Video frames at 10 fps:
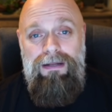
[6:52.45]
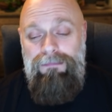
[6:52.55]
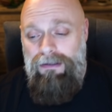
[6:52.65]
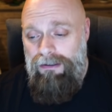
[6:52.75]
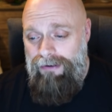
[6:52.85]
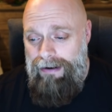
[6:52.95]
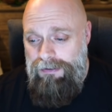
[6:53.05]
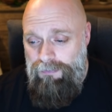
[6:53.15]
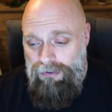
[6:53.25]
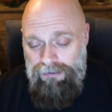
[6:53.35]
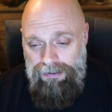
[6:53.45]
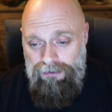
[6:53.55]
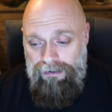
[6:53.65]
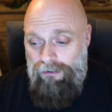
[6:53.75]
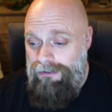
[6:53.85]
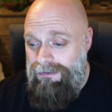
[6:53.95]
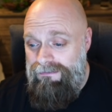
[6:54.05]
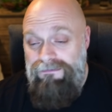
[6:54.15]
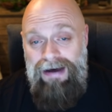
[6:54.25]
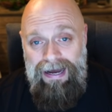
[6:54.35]
in milligrams per liter that goes up to
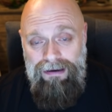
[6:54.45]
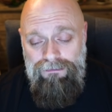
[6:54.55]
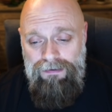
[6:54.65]
5.